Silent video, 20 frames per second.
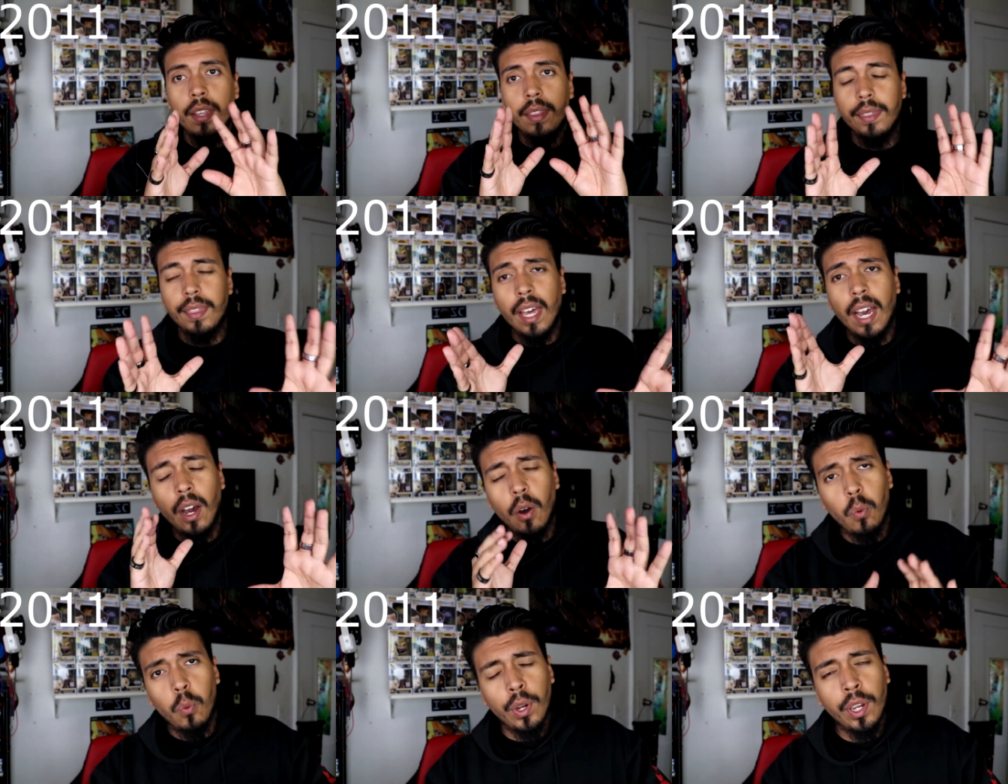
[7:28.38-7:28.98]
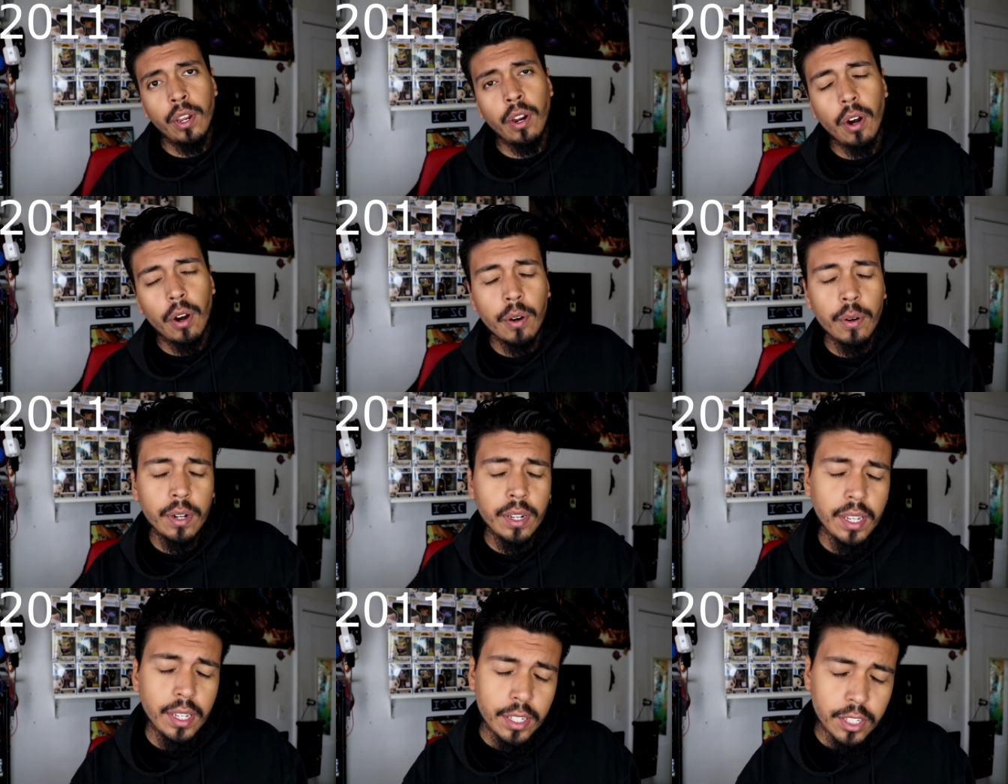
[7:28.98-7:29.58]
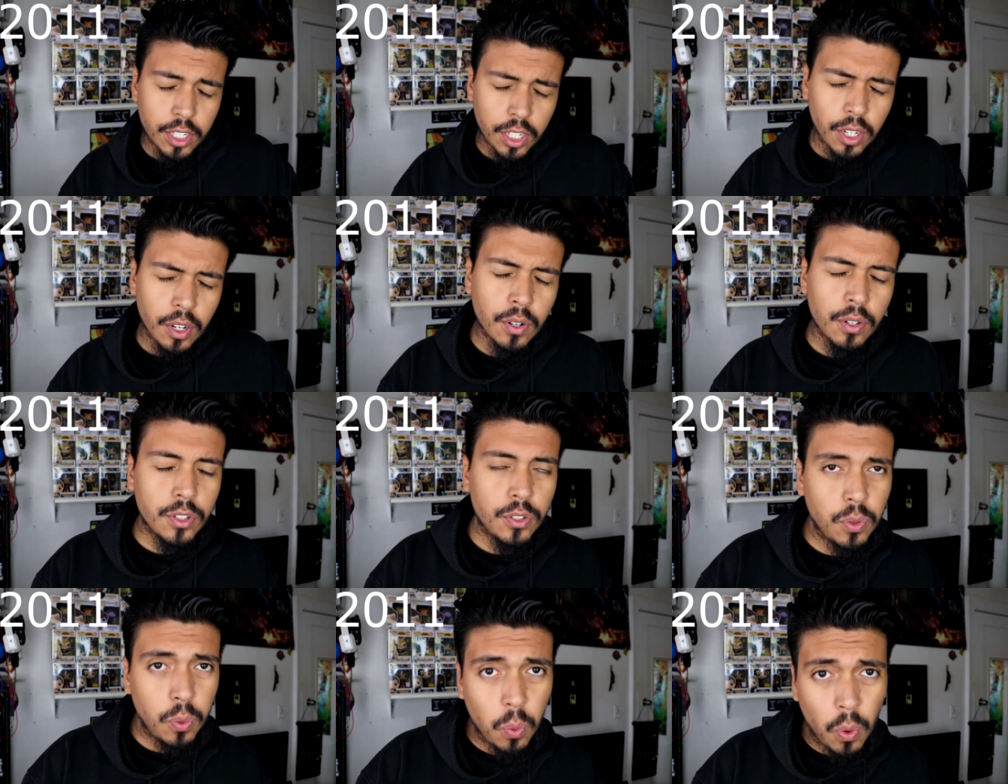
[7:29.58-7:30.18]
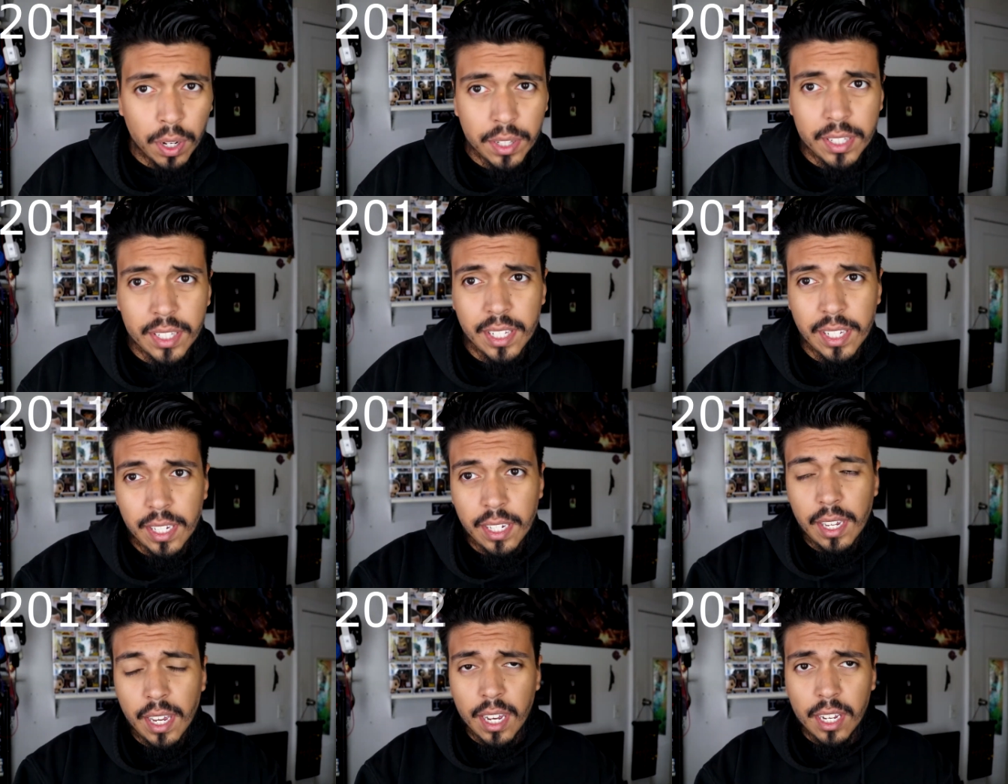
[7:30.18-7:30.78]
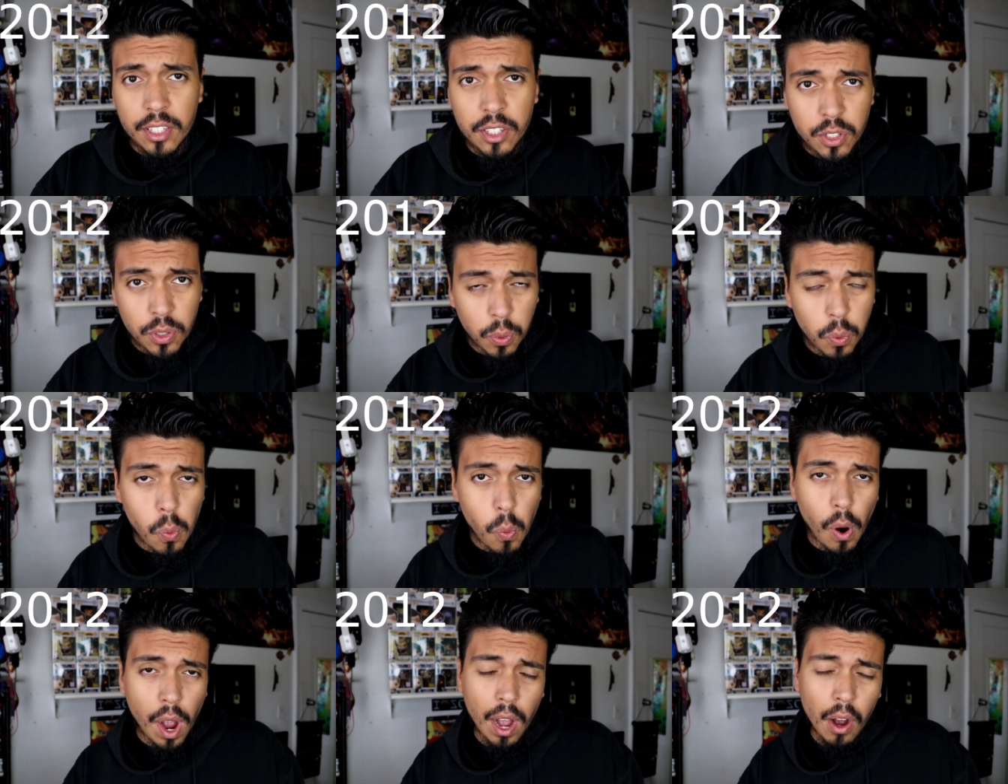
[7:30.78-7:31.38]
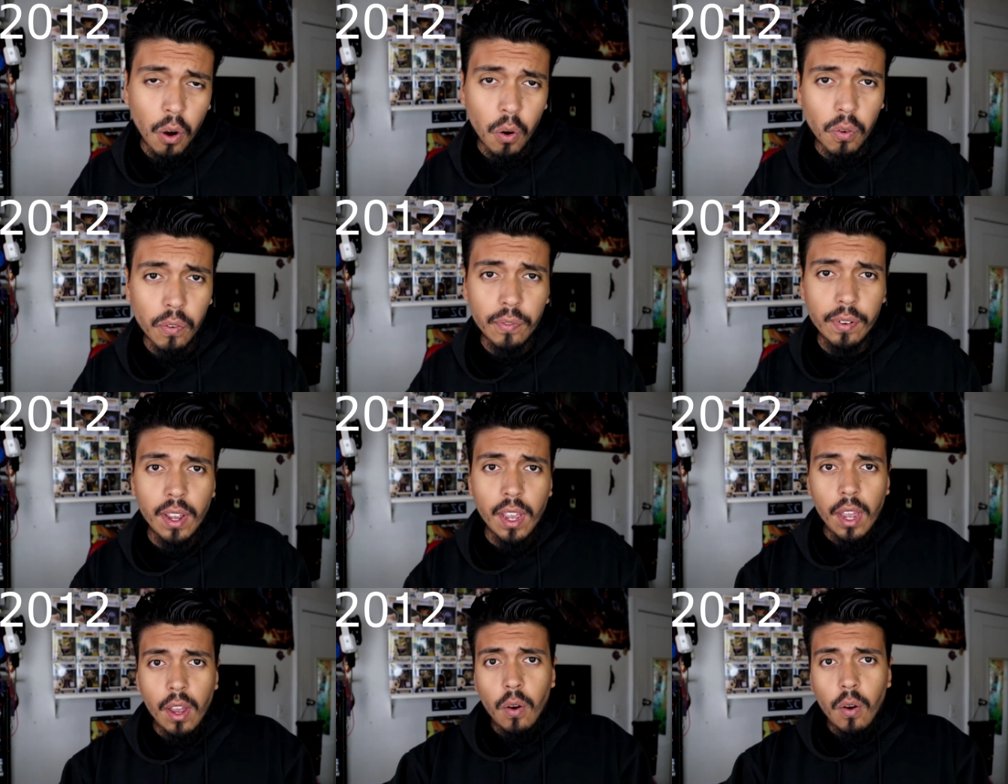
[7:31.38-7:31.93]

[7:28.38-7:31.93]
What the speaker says: Now we are in year 2012,